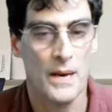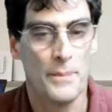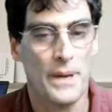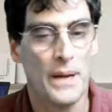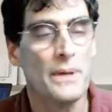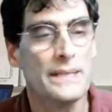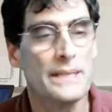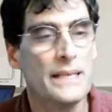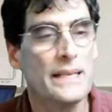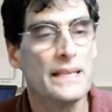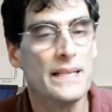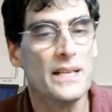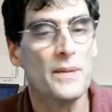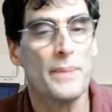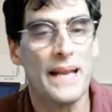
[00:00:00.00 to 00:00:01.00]
But I want to tell you a
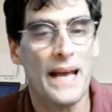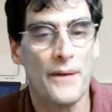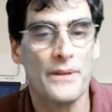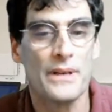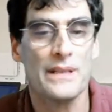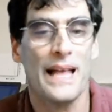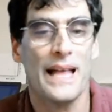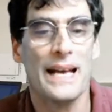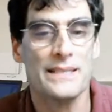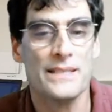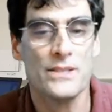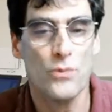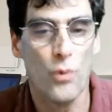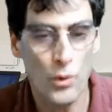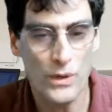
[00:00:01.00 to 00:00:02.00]
little bit how the class
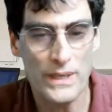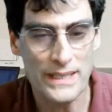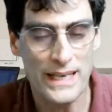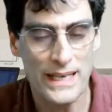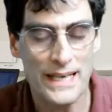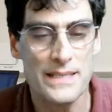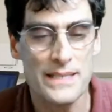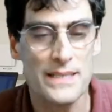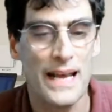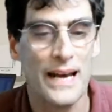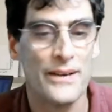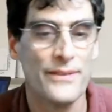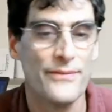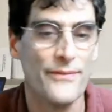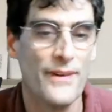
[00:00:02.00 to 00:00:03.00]
is organized, how
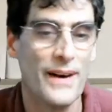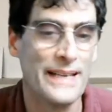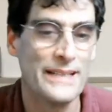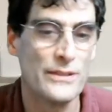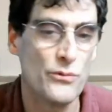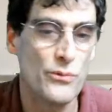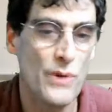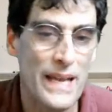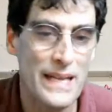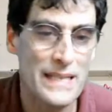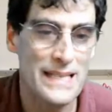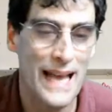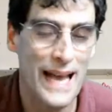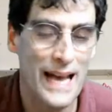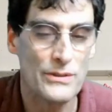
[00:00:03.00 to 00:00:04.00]
to find
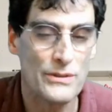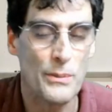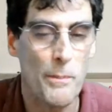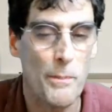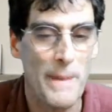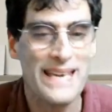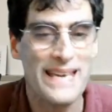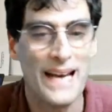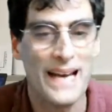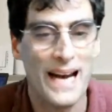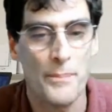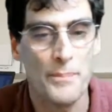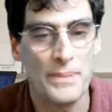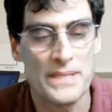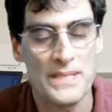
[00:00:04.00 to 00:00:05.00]
grades, how to make
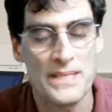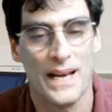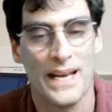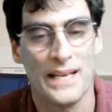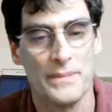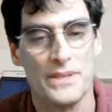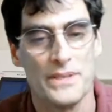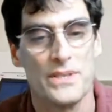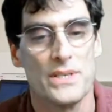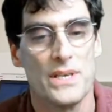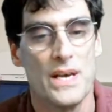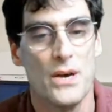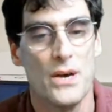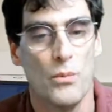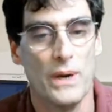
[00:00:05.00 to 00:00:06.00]
up assignments
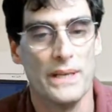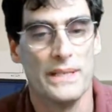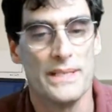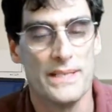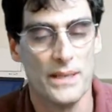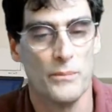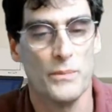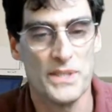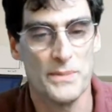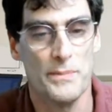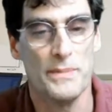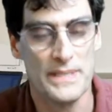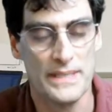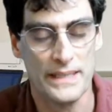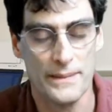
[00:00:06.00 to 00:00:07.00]
when someone's
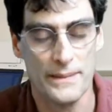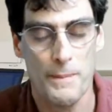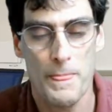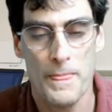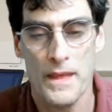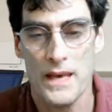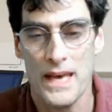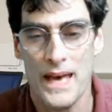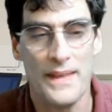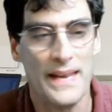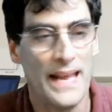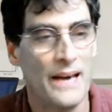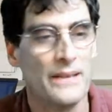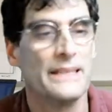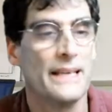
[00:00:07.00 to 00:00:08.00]
missing, and then
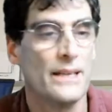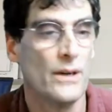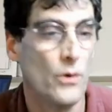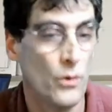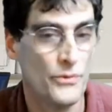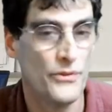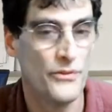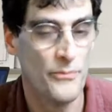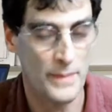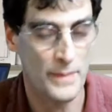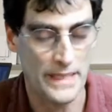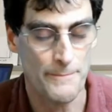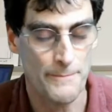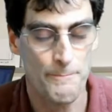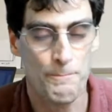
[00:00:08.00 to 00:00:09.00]
how to get a hold of
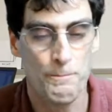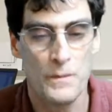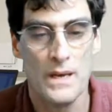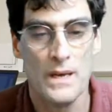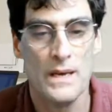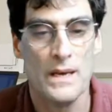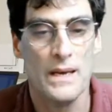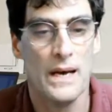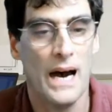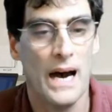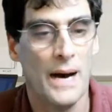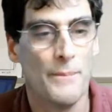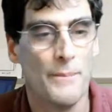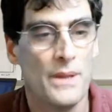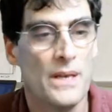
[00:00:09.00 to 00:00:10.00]
me.
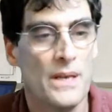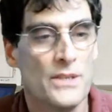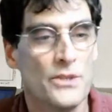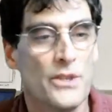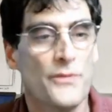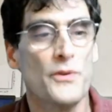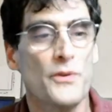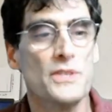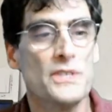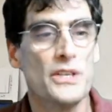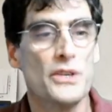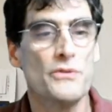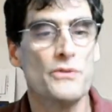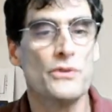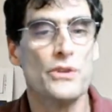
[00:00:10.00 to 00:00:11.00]
So the first thing
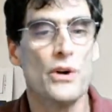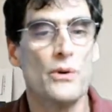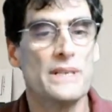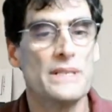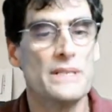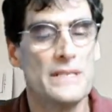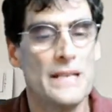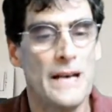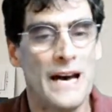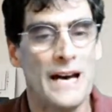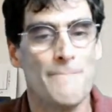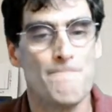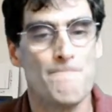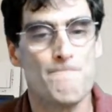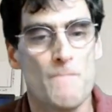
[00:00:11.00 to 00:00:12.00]
you should know is
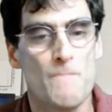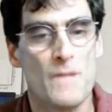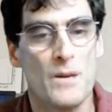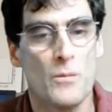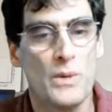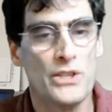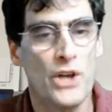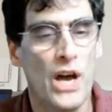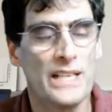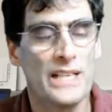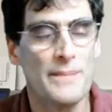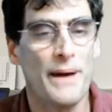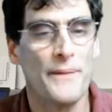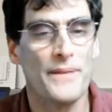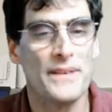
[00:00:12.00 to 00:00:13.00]
we talked
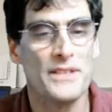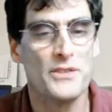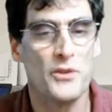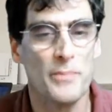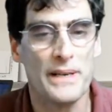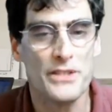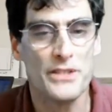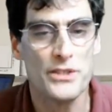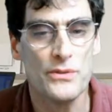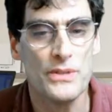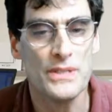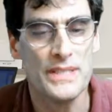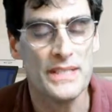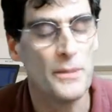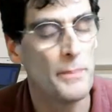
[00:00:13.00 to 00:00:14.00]
about this with my
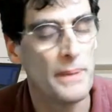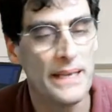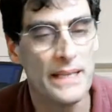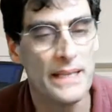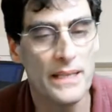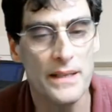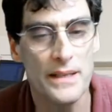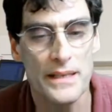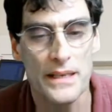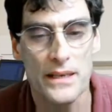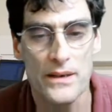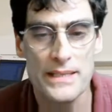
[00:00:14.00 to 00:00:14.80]
students at the beginning of the year.